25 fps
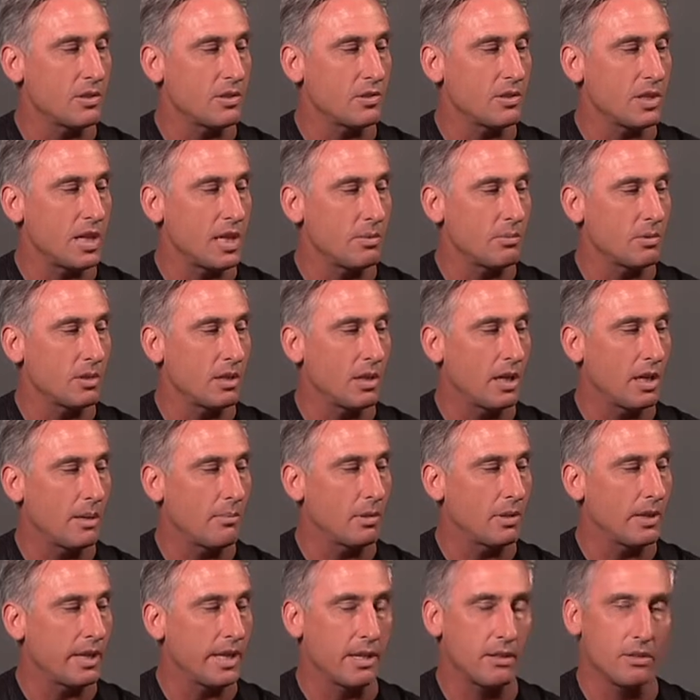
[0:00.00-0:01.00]
the same
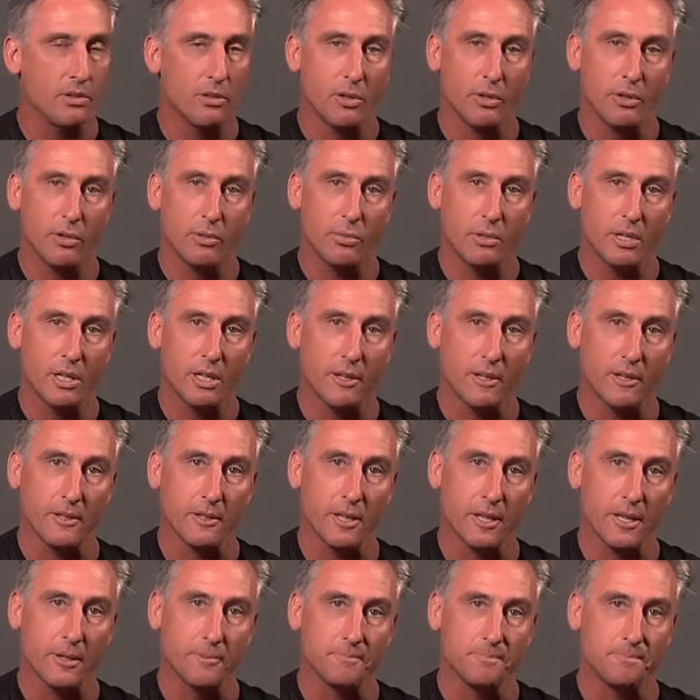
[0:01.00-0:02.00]
time and land all 3 like
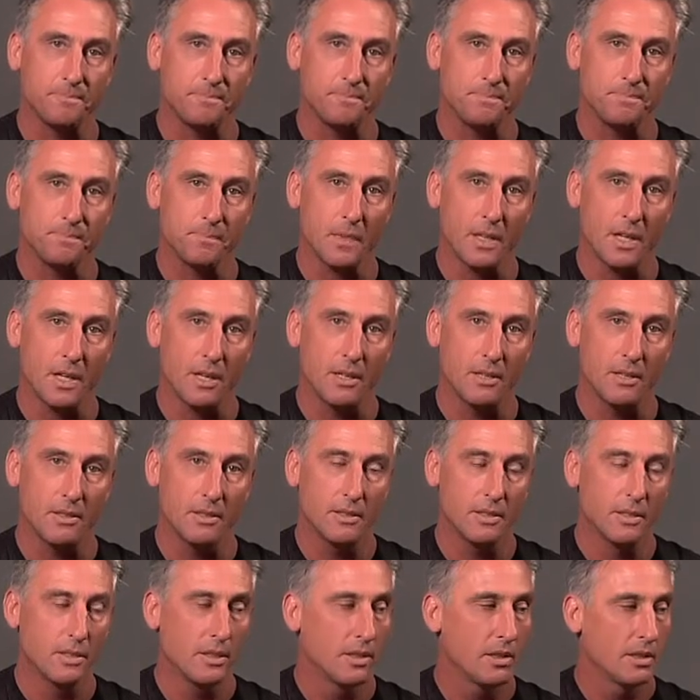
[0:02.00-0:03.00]
that,
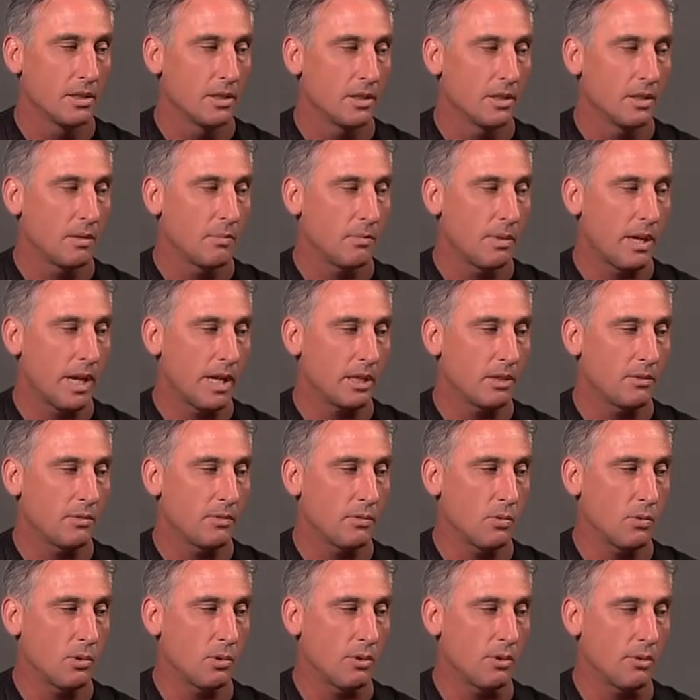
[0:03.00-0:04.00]
okay? Back
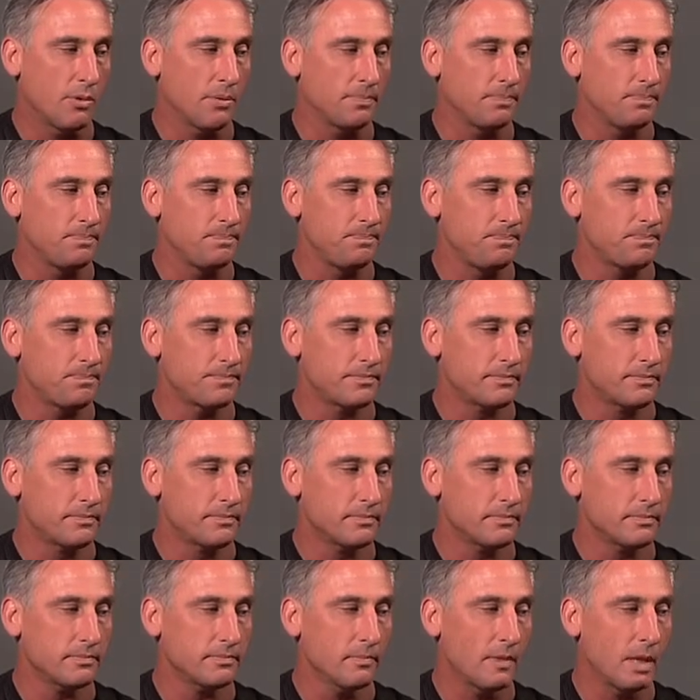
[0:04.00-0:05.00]
and forth,
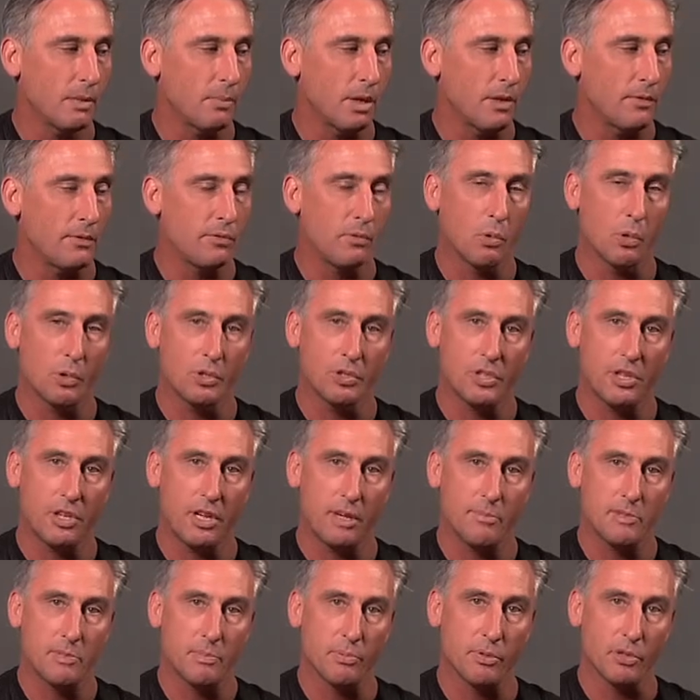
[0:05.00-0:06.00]
about 4
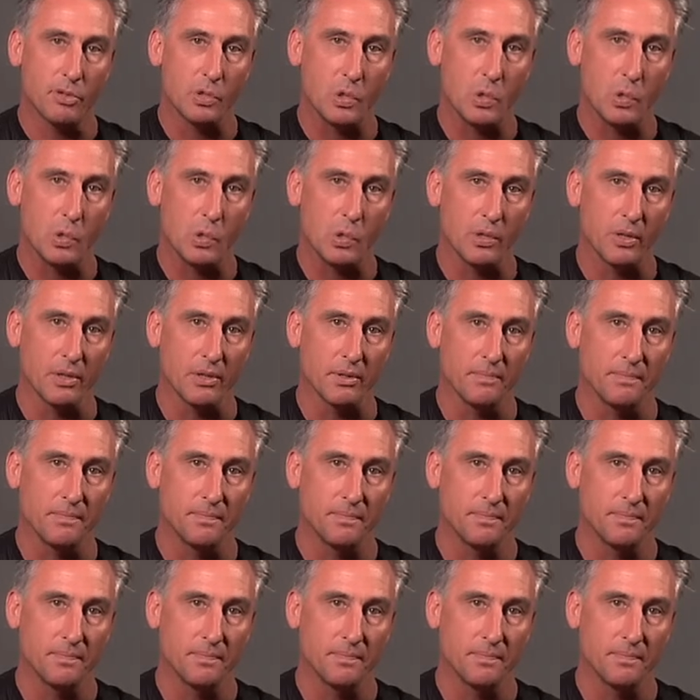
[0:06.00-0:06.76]
times per chord,